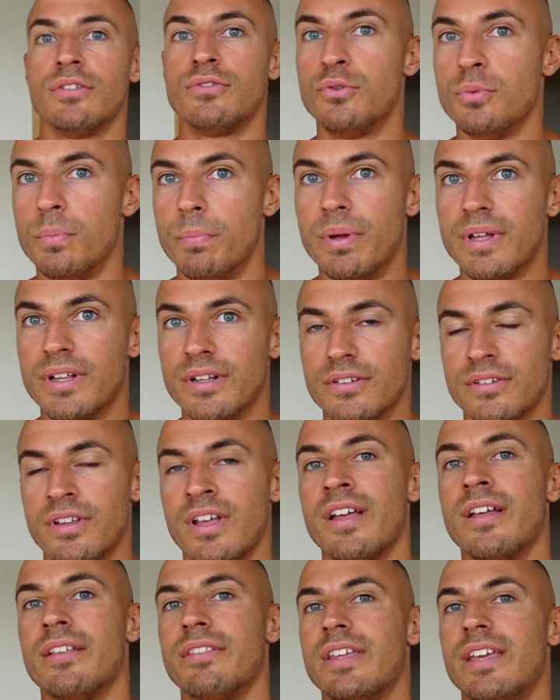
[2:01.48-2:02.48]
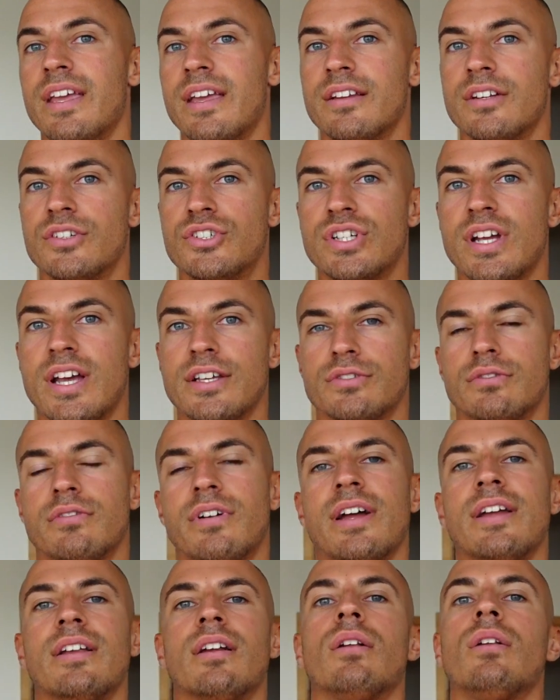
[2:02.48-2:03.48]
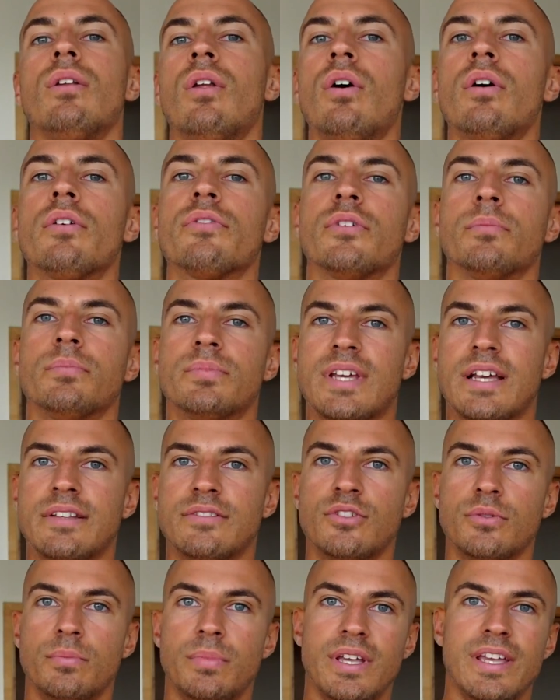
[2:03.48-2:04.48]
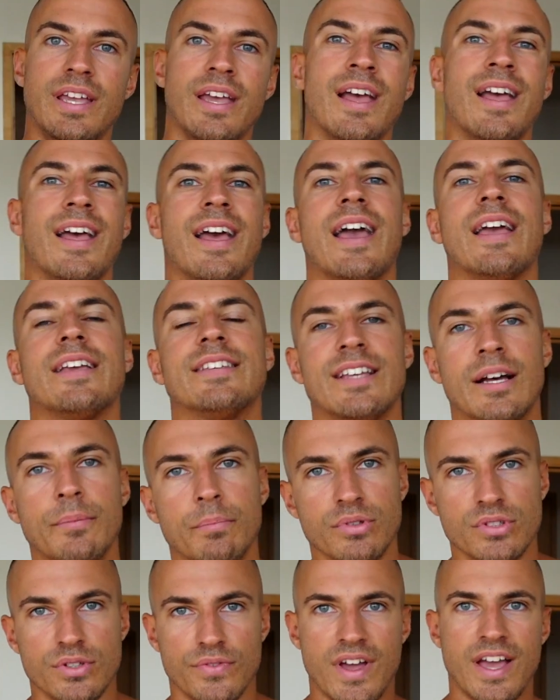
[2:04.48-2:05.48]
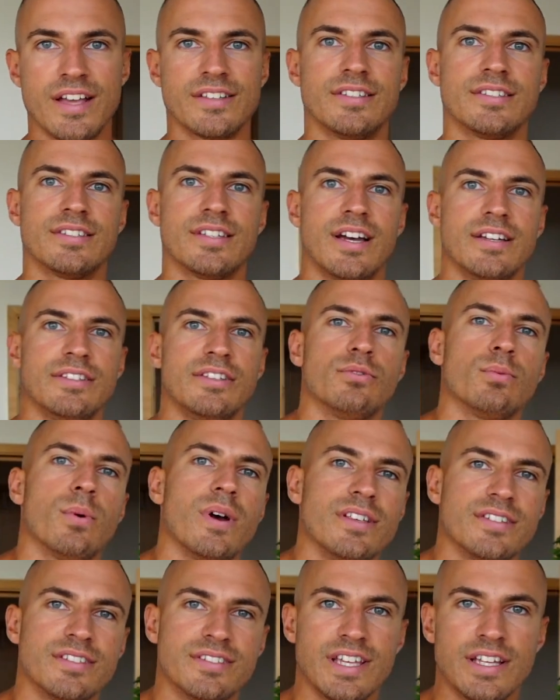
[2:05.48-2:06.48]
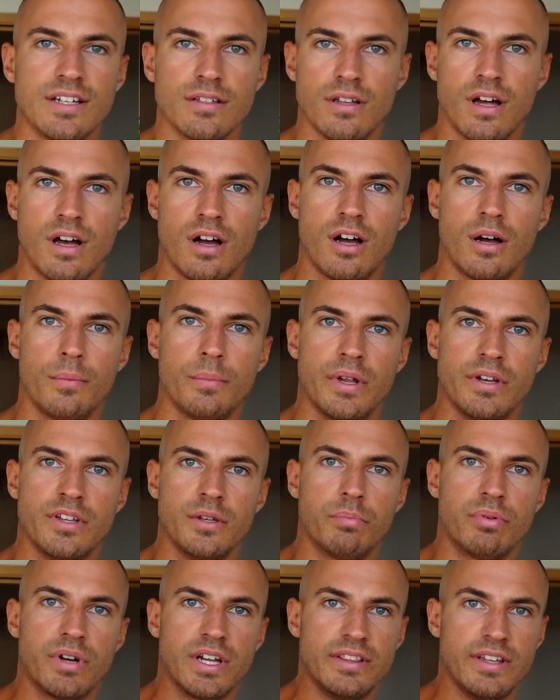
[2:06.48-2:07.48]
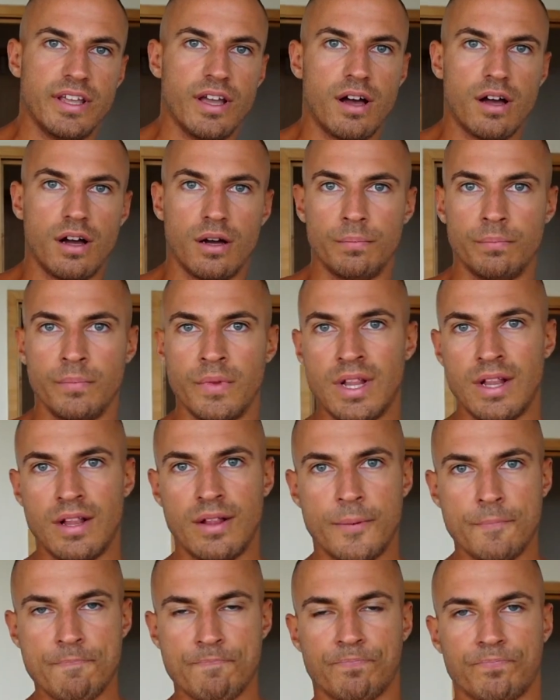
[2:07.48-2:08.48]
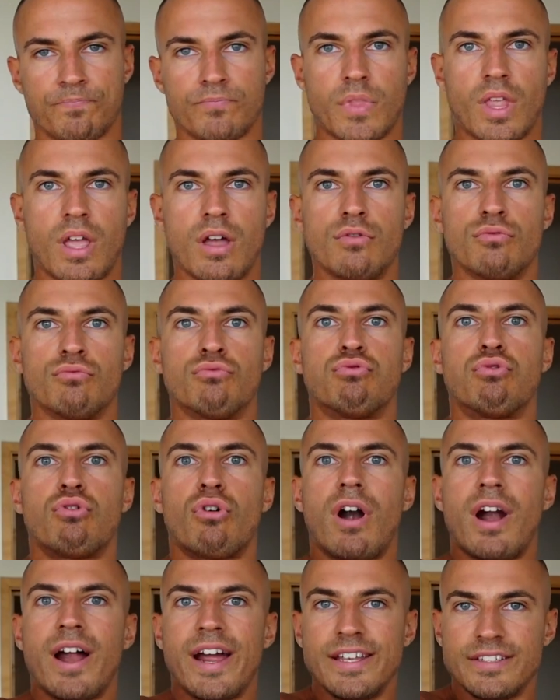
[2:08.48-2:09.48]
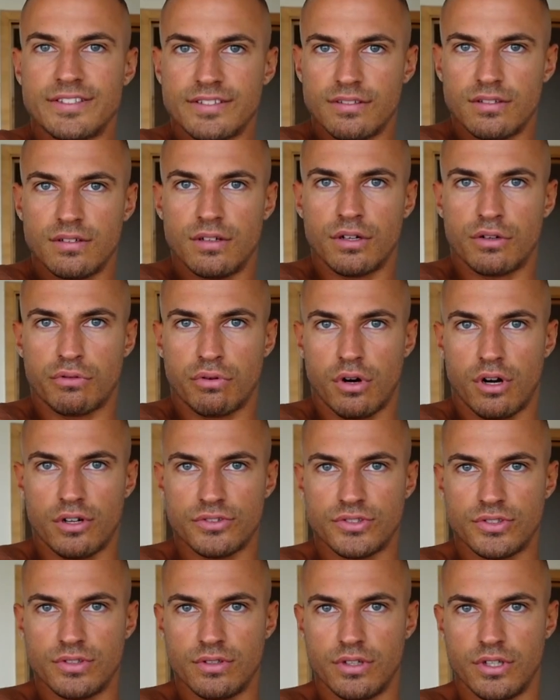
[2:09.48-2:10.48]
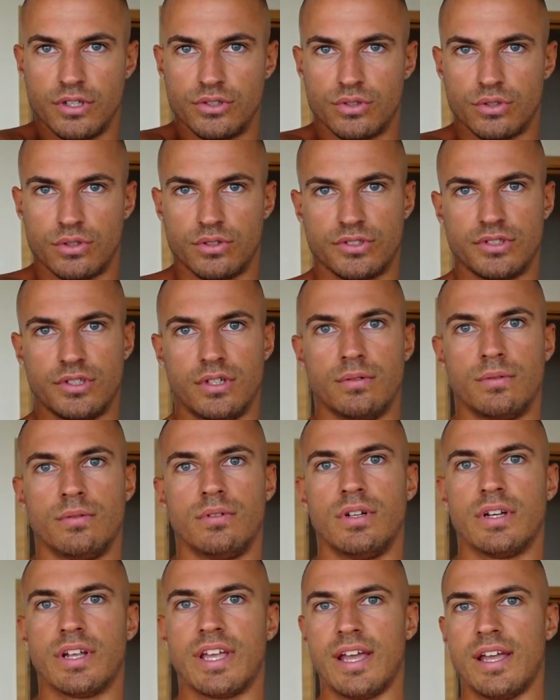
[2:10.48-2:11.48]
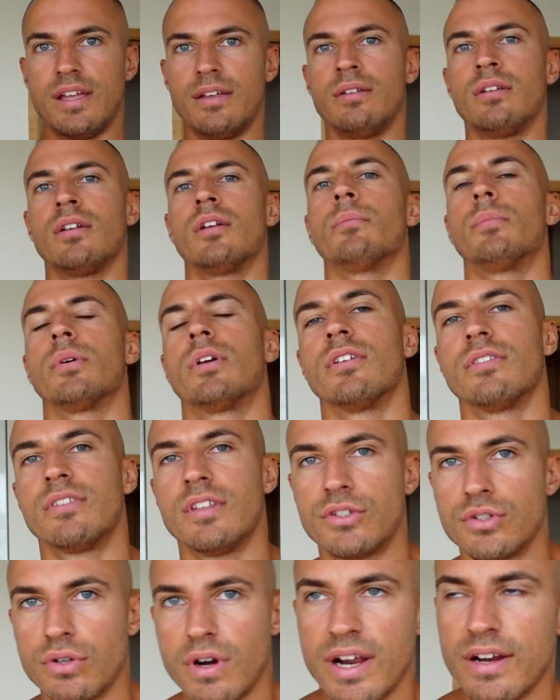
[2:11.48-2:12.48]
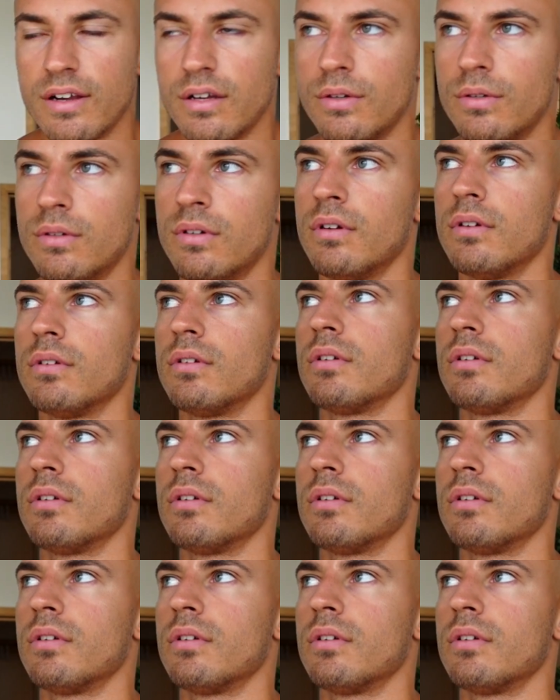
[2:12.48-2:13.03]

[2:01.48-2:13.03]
to build the inner chest, right? And a lot of them tend to be examples of exercises where it's single arm and you bring the arm right across your torso, okay? Because they're trying to